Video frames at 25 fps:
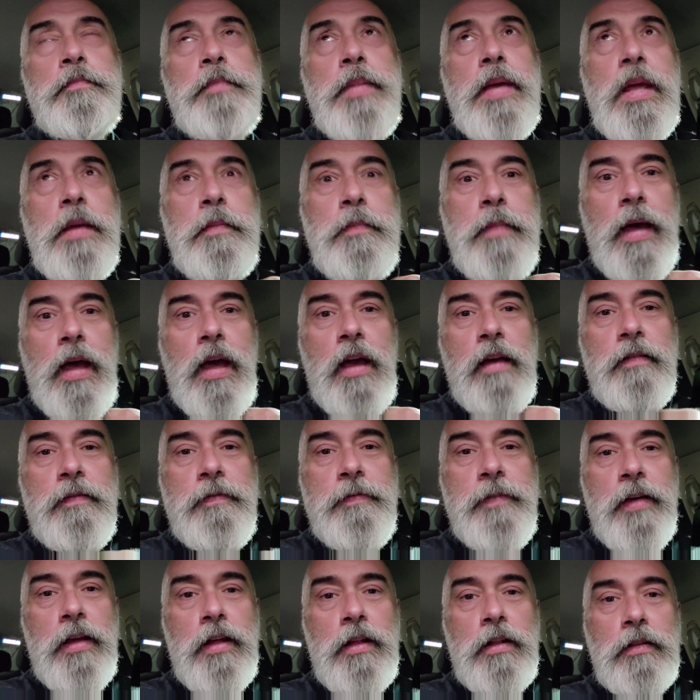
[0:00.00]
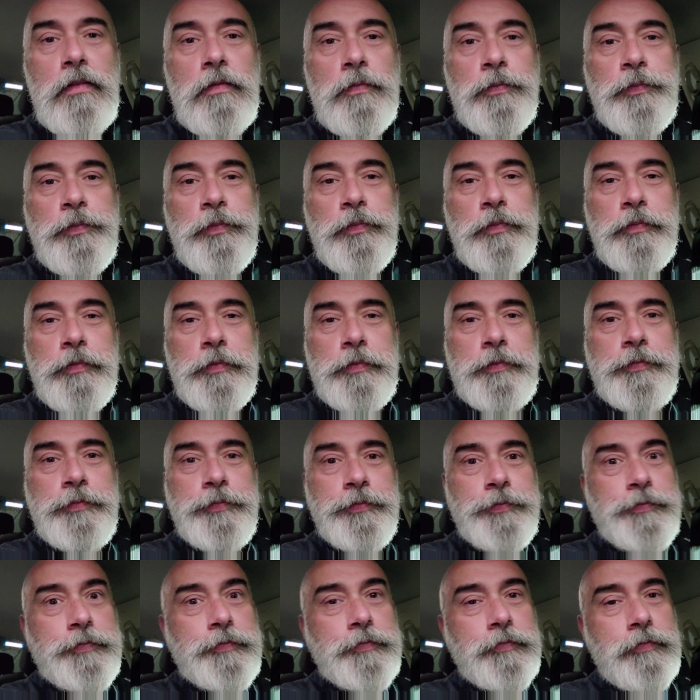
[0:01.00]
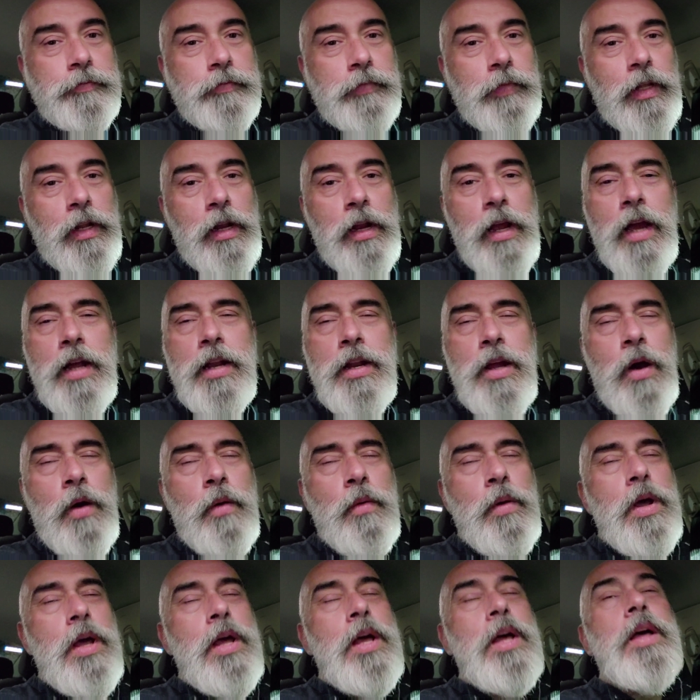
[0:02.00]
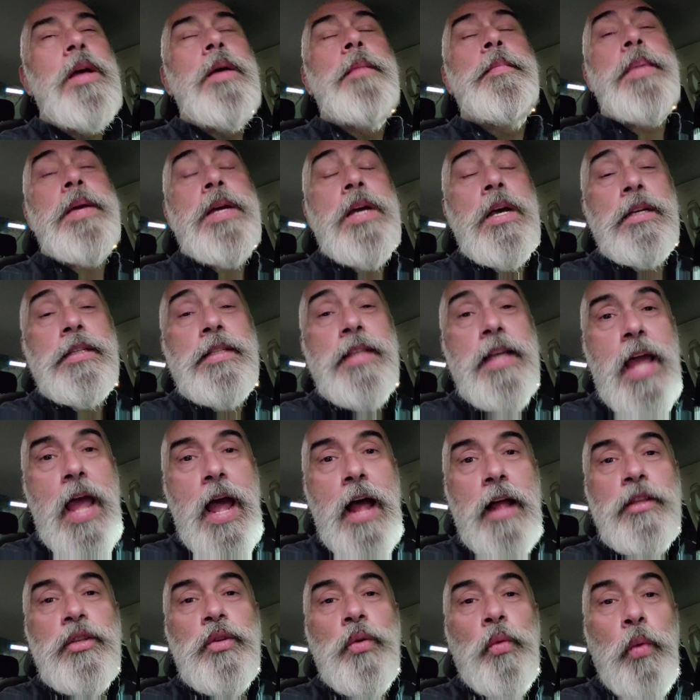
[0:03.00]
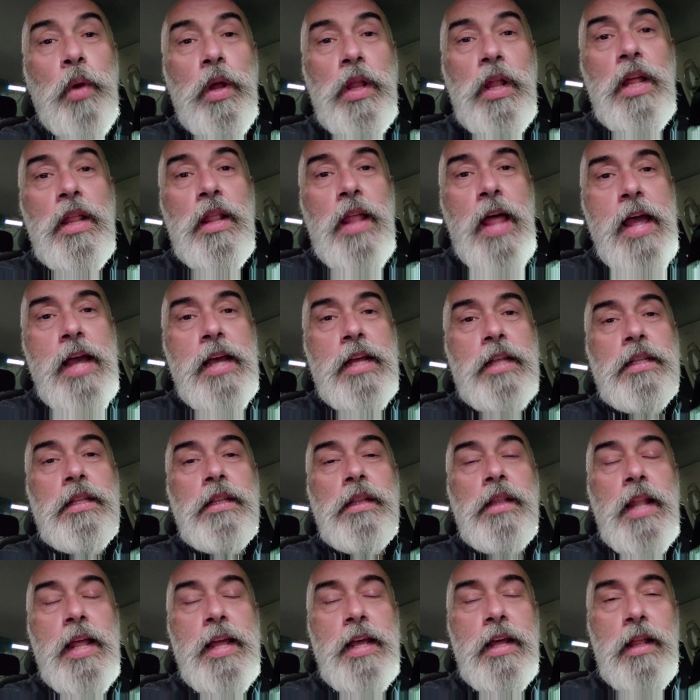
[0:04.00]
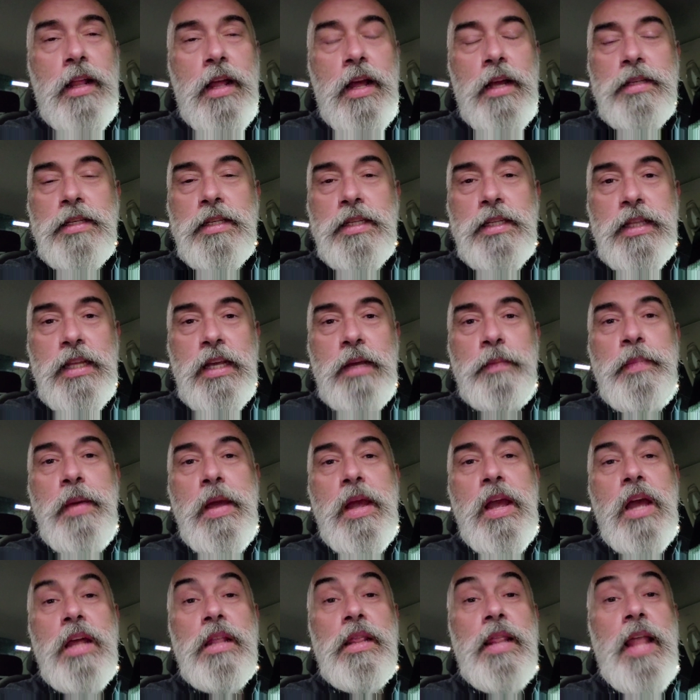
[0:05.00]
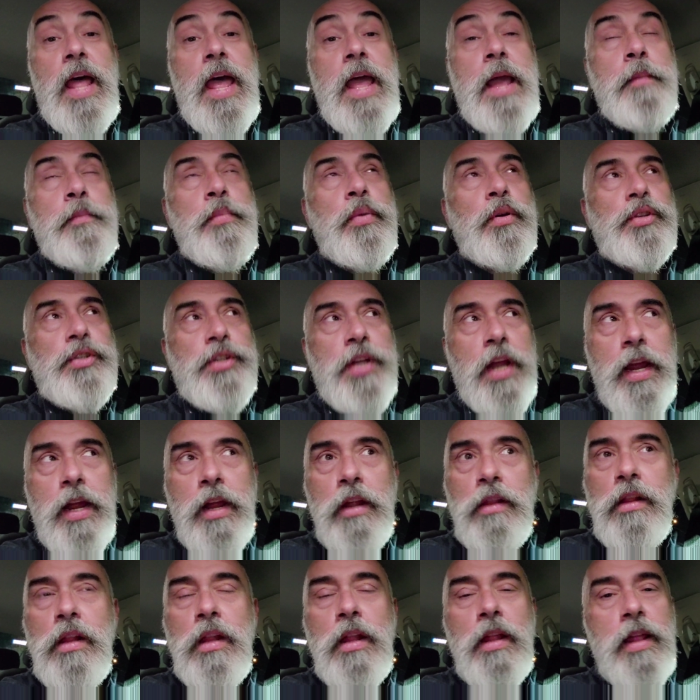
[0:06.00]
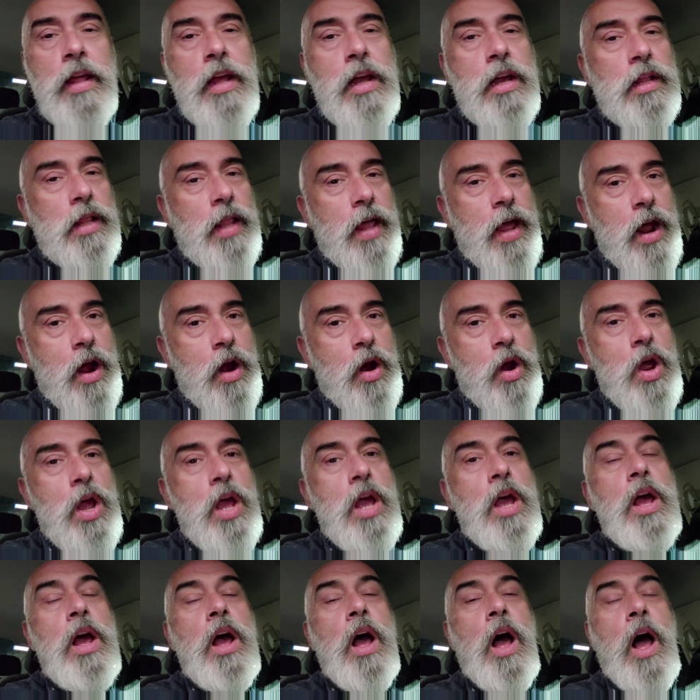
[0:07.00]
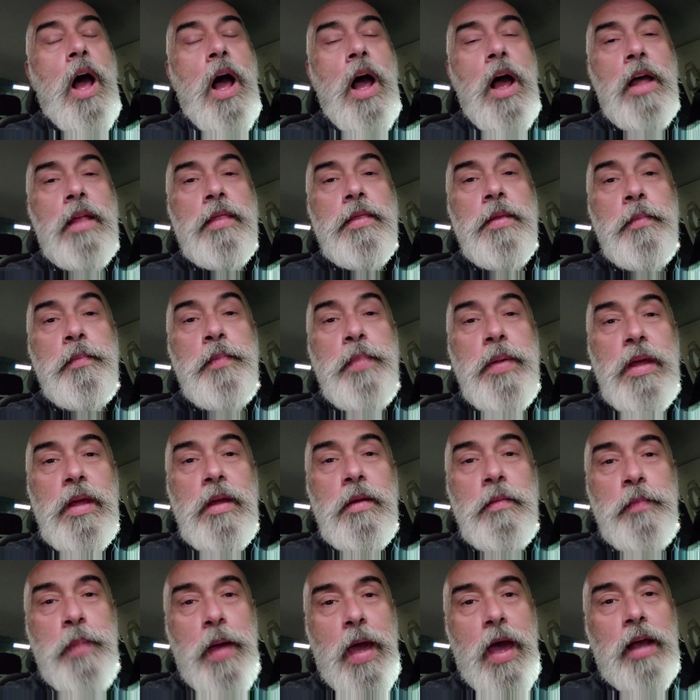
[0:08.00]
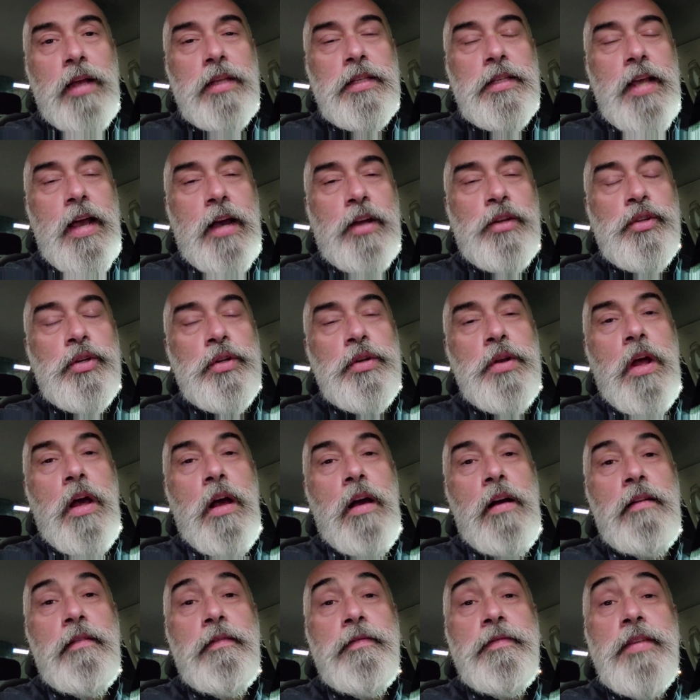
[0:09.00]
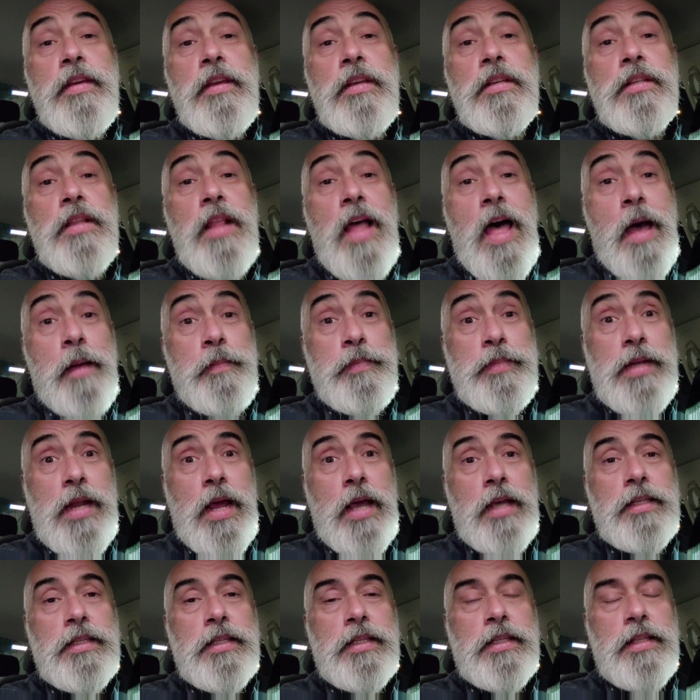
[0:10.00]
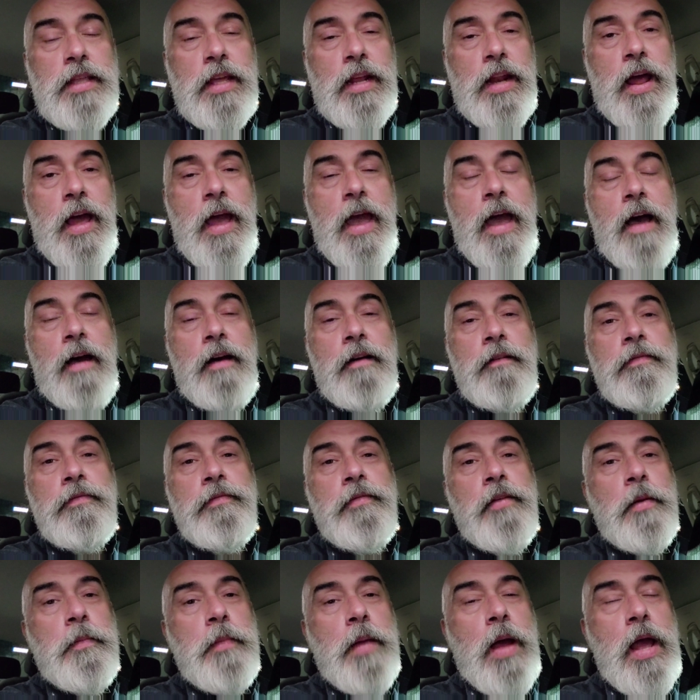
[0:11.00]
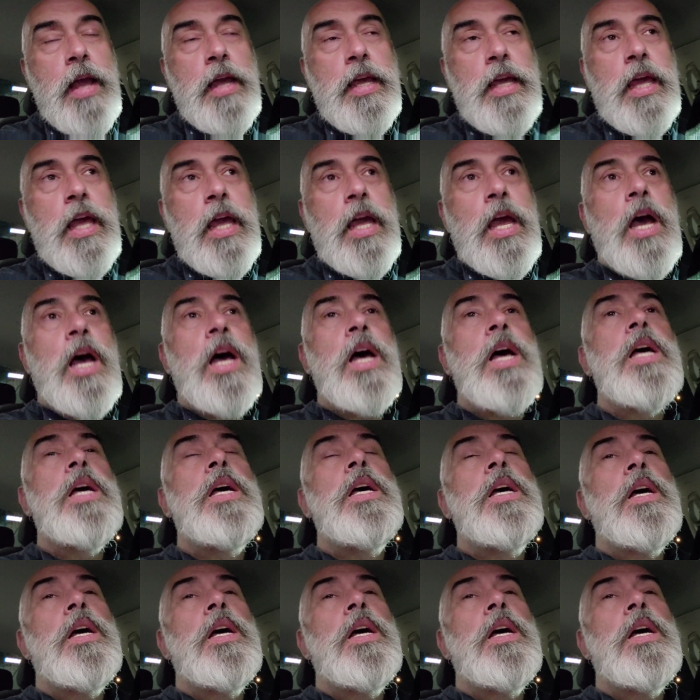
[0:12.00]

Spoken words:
beanbag fill. I know, because the cats really like sleeping and laying, particularly Claire, on the beanbag section of these lap desks that I have from IKEA.